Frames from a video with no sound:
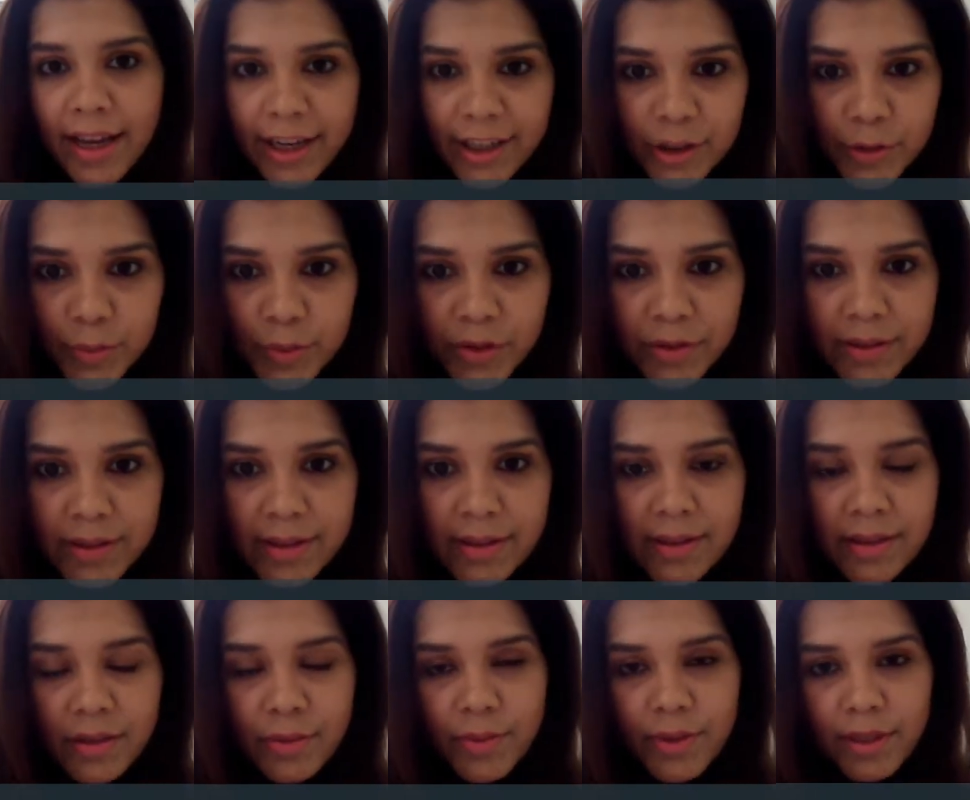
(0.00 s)

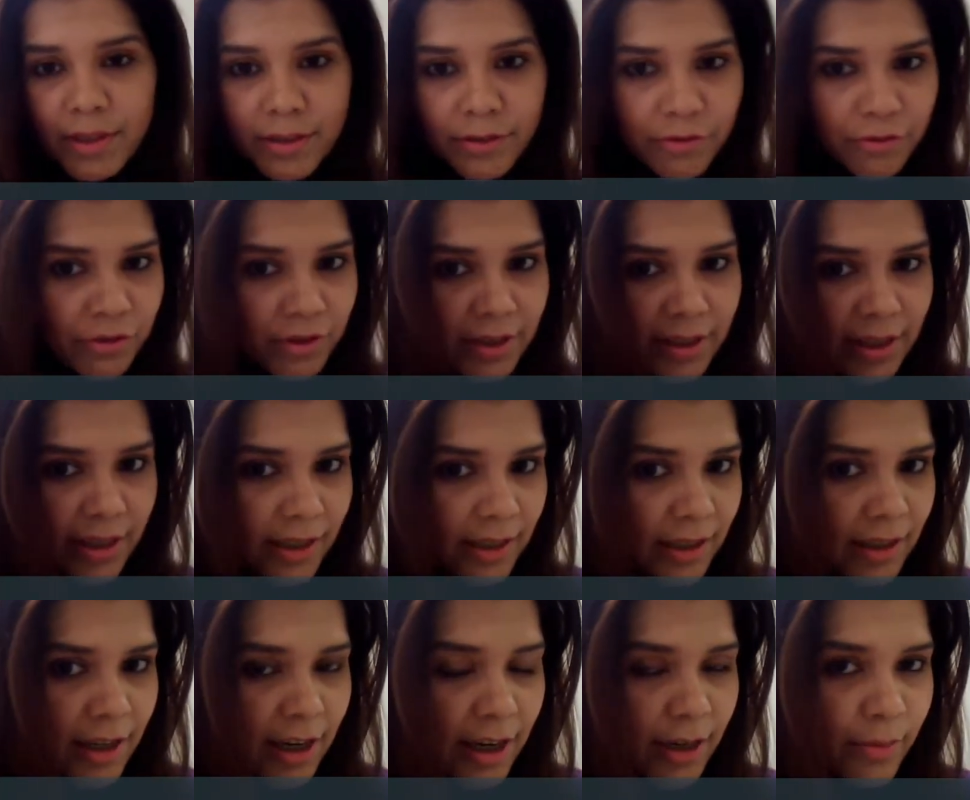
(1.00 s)
experiences with different hair
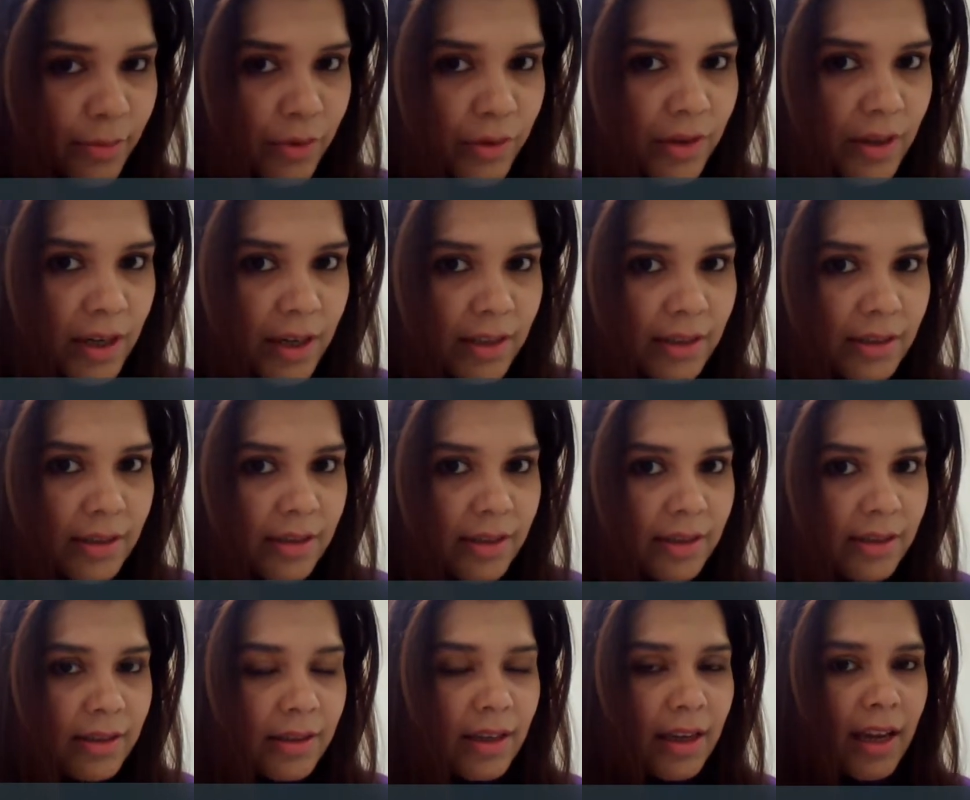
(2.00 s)
dyeing
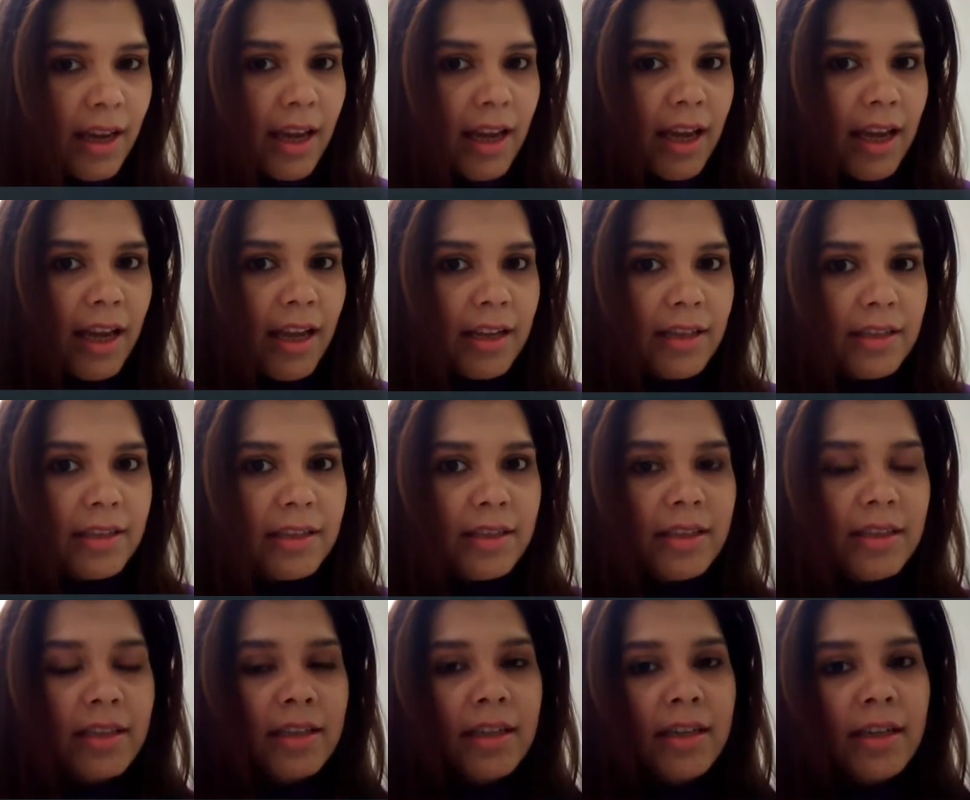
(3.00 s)
products and